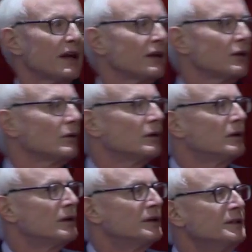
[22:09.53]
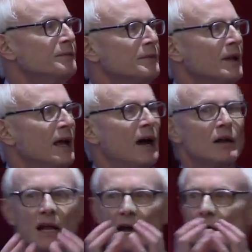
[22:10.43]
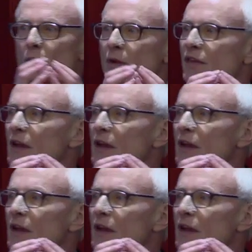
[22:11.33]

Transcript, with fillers: value. How can we